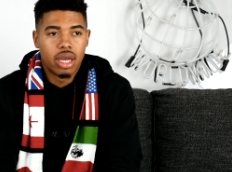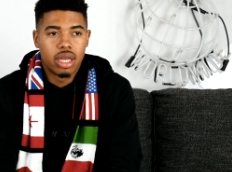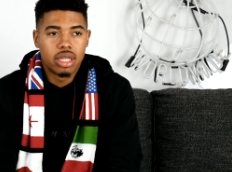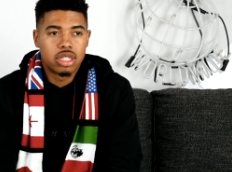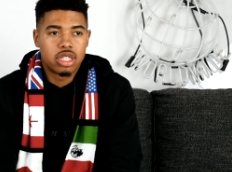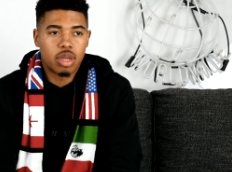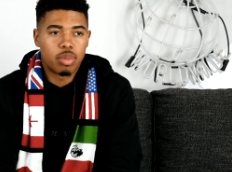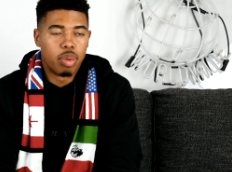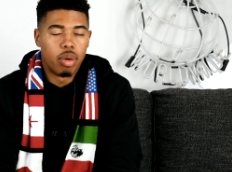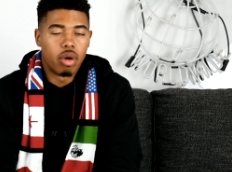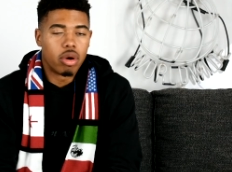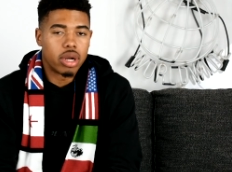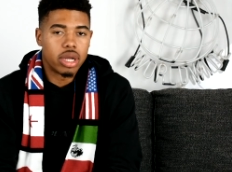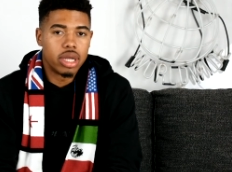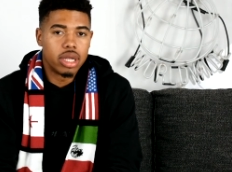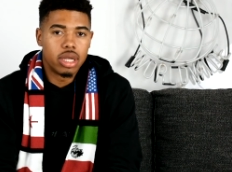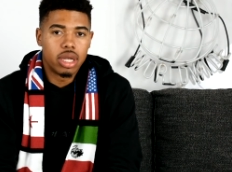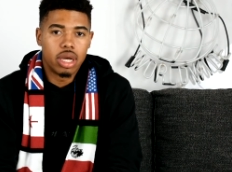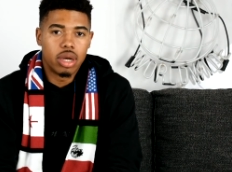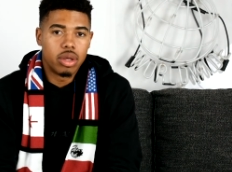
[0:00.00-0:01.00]
support
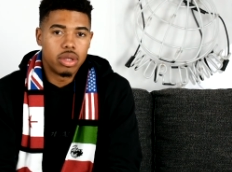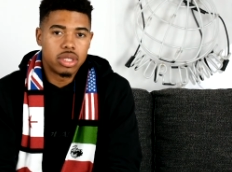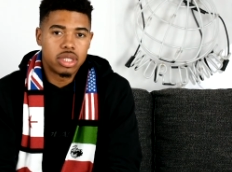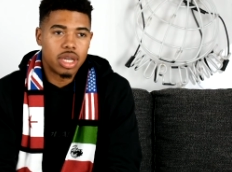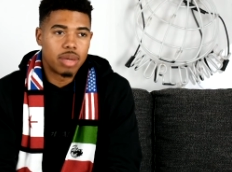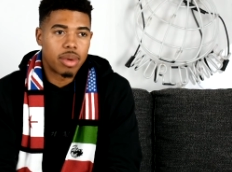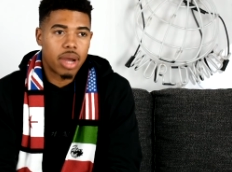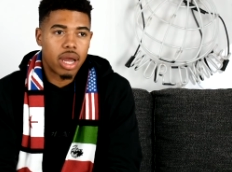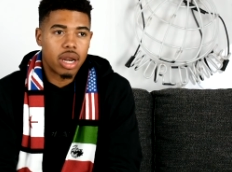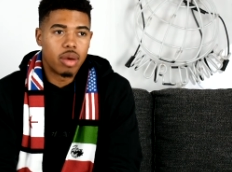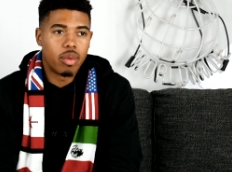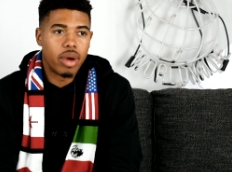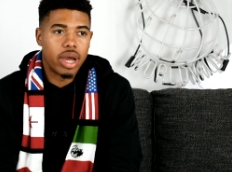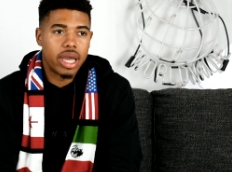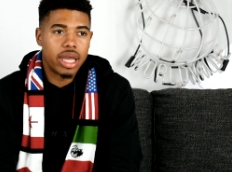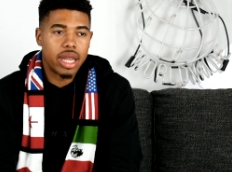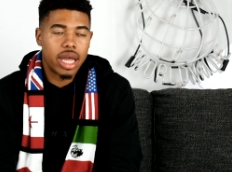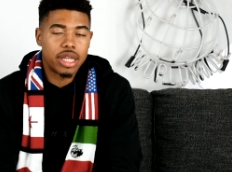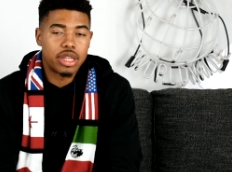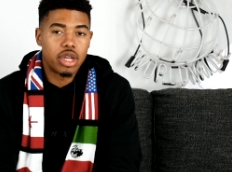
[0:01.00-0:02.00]
it some kind of
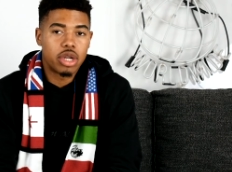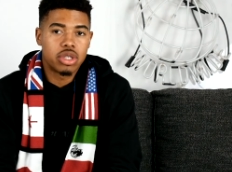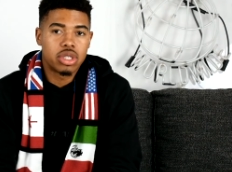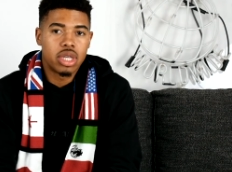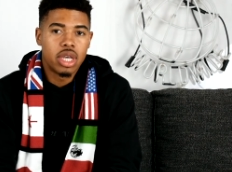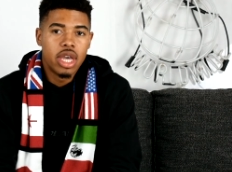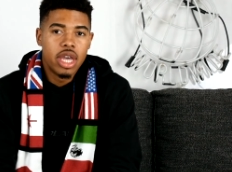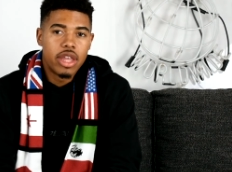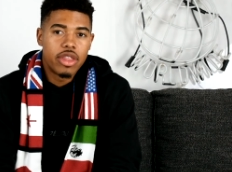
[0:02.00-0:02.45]
way. Like there's